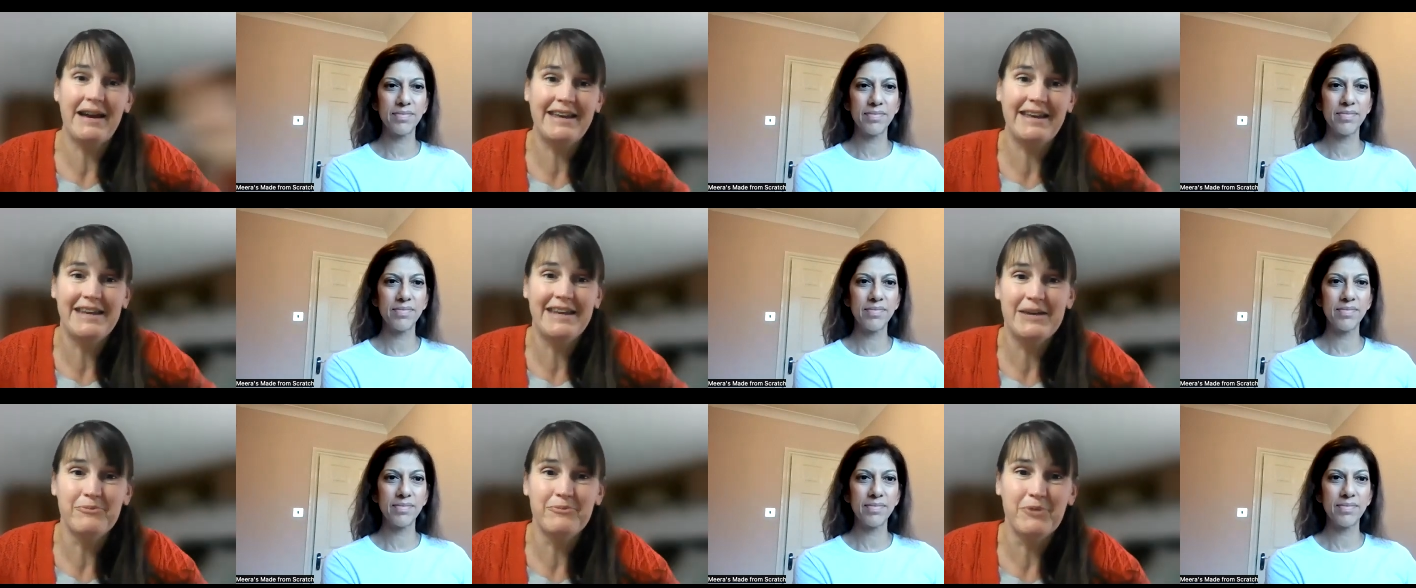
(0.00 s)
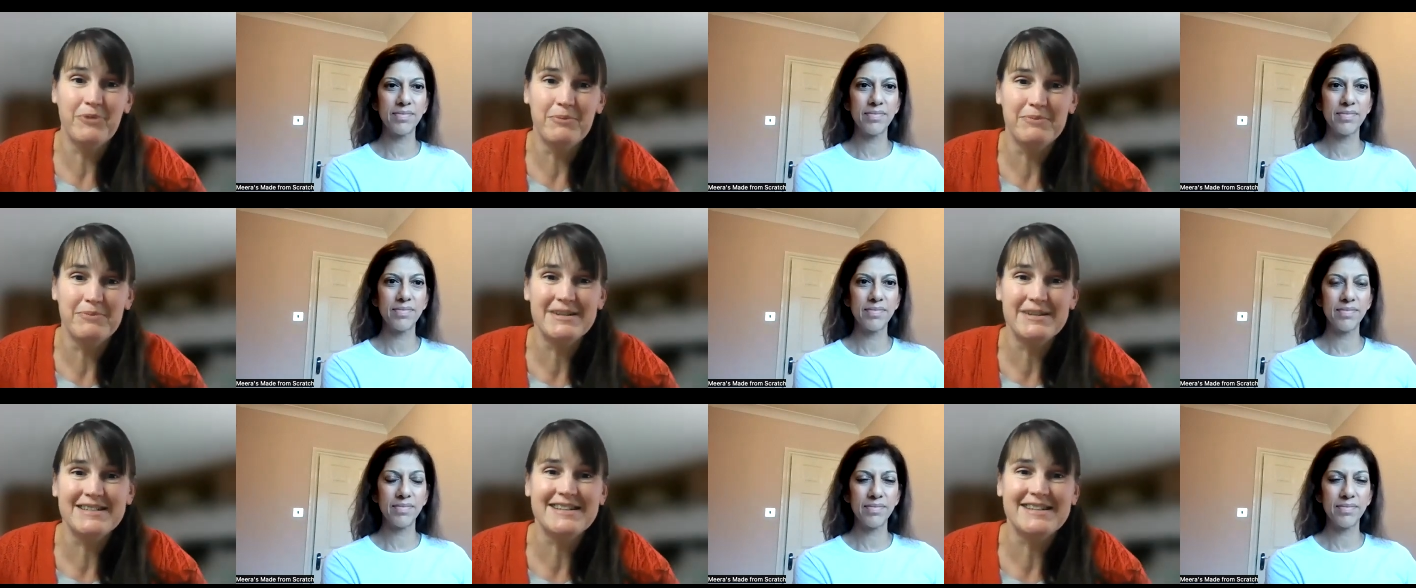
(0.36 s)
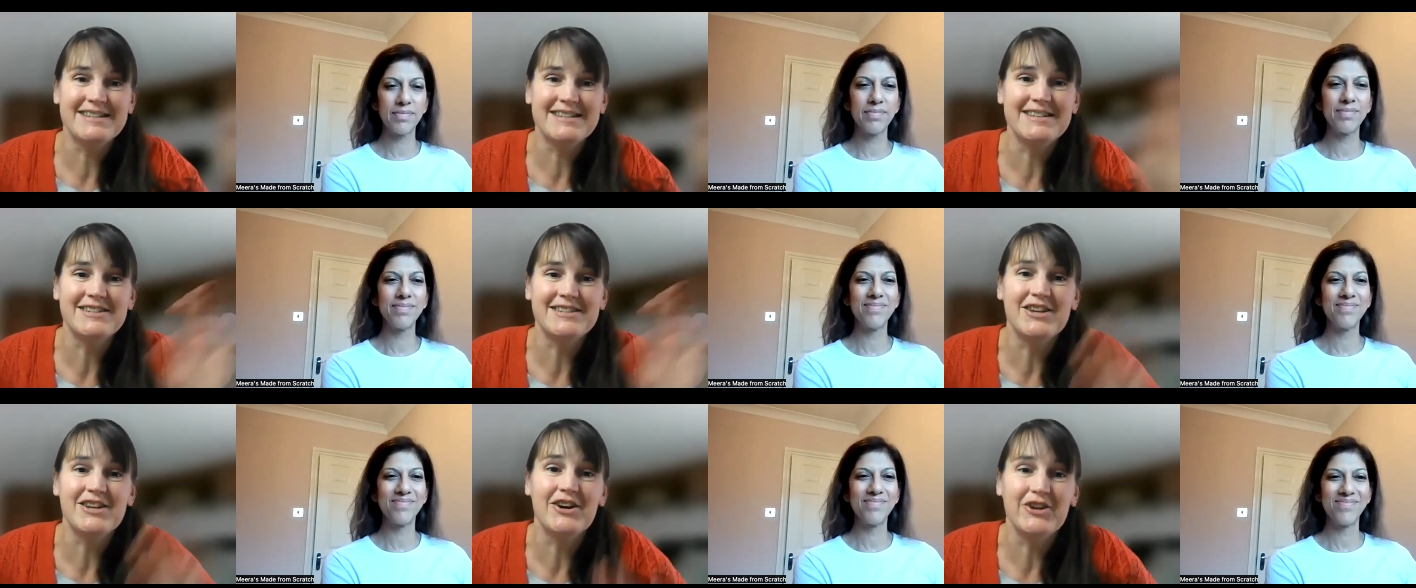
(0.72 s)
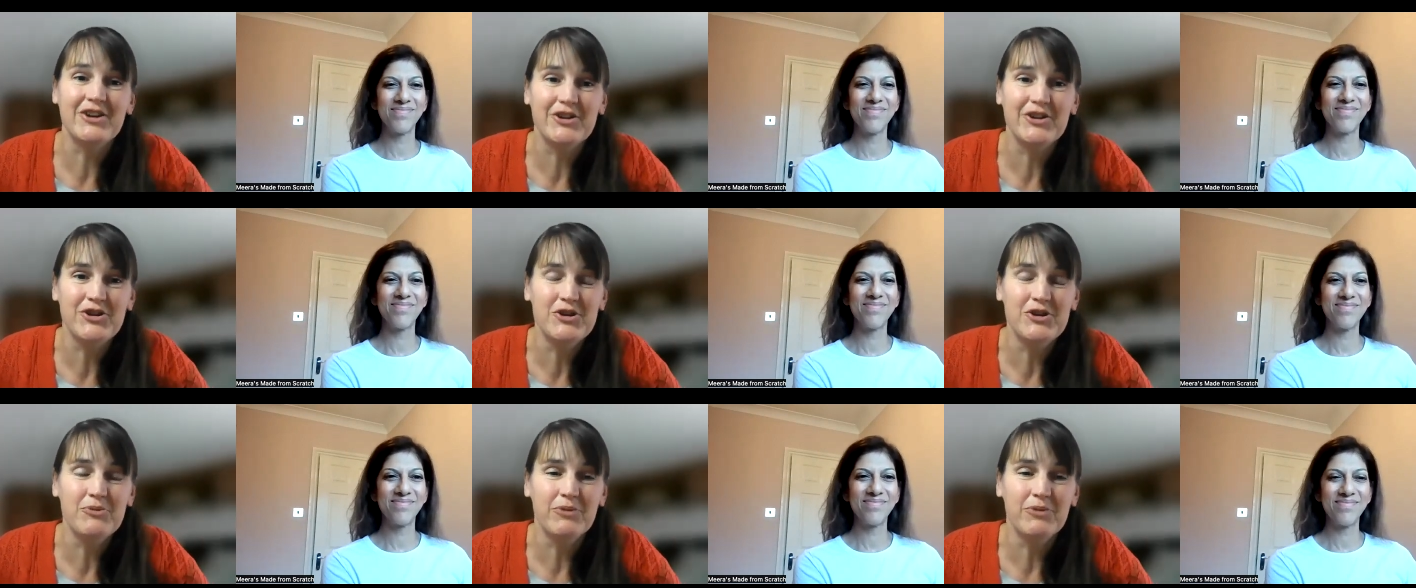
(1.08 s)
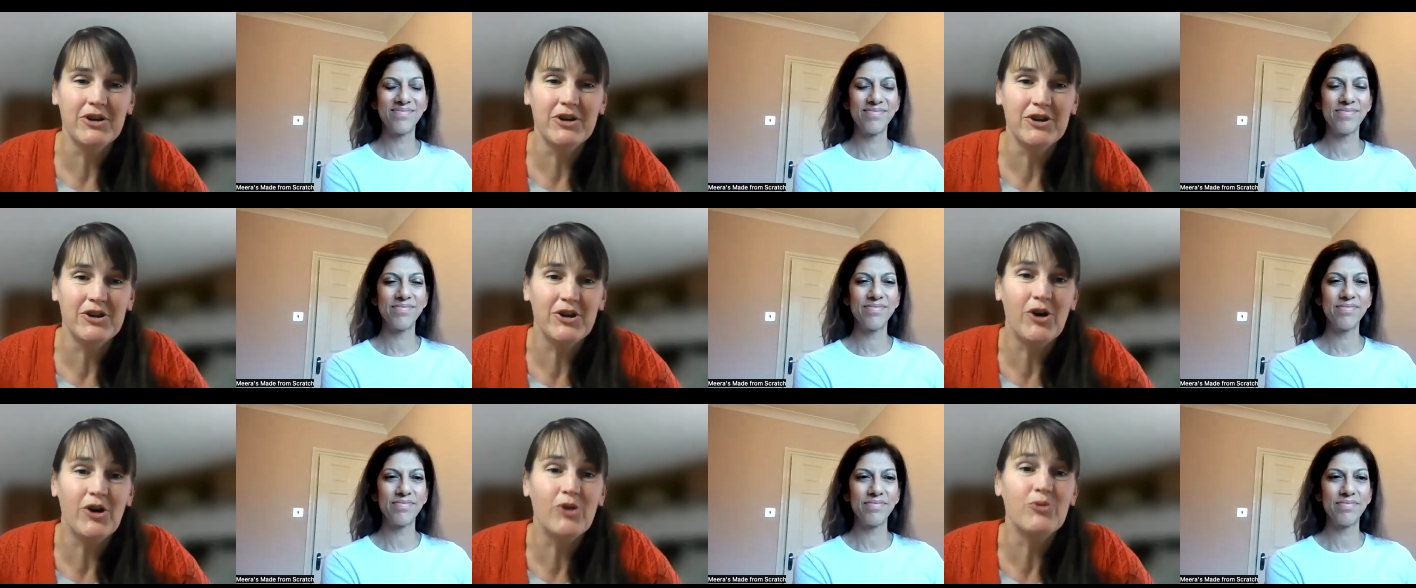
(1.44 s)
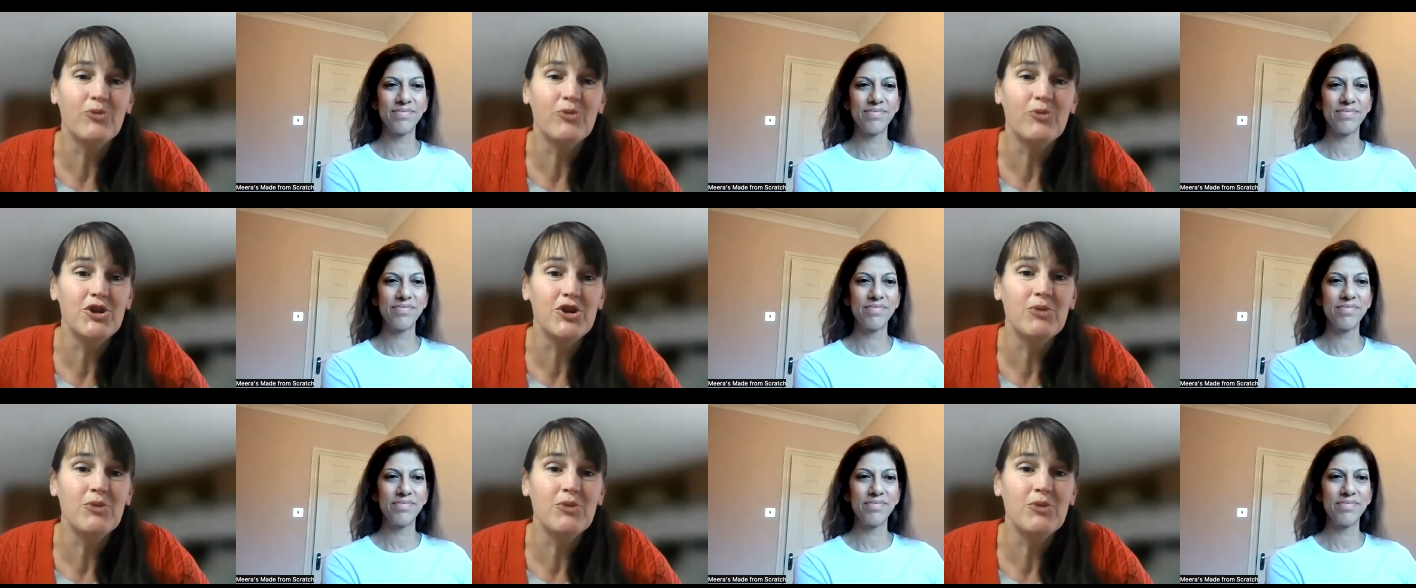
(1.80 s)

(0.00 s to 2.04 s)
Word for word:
Speaker 1: packing in one business and starting a new whole